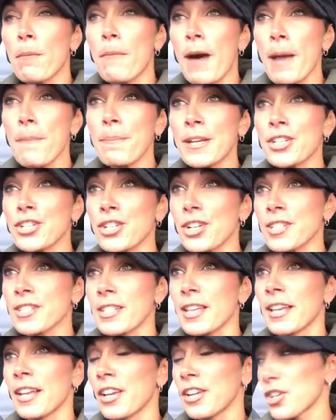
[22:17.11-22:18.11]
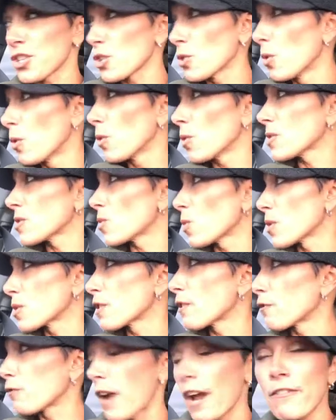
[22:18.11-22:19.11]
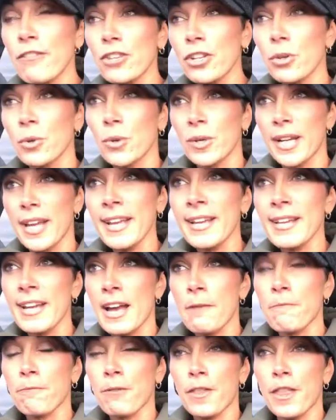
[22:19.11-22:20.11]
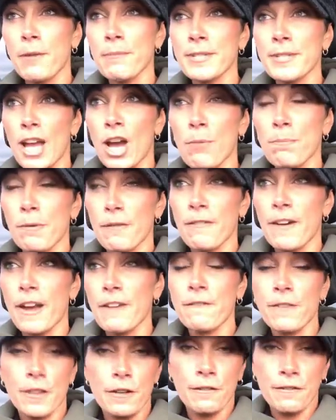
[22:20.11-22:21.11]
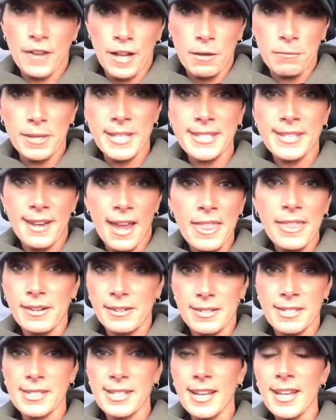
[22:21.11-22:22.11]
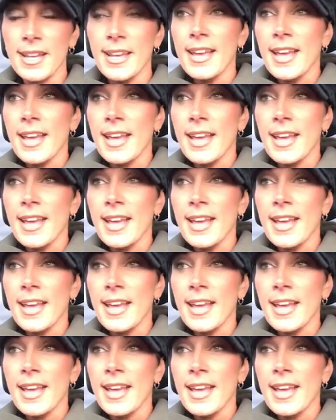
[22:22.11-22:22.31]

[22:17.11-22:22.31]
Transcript: might be just an additional source of revenue or income for them to help provide for their families and others.